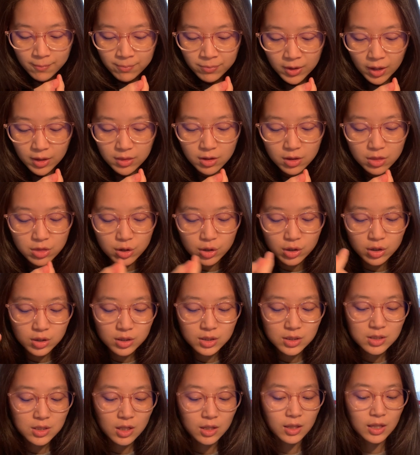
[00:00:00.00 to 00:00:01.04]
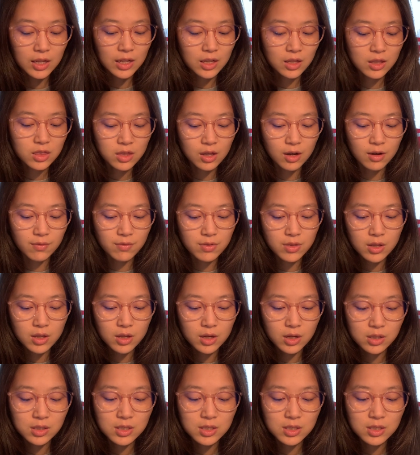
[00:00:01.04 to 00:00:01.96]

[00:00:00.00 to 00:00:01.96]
and the third is the length of the